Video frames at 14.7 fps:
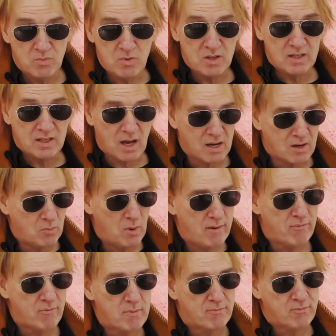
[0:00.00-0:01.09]
really got away
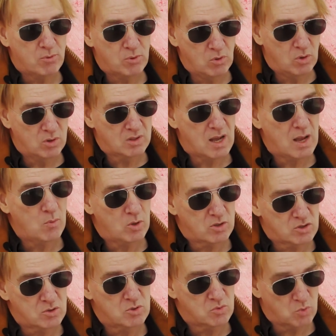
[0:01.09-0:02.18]
from it for a long time while
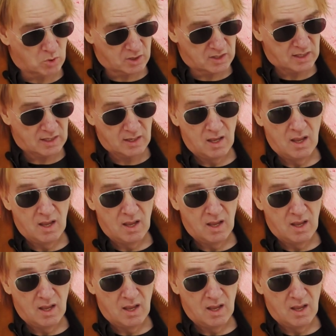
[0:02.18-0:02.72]
she was working.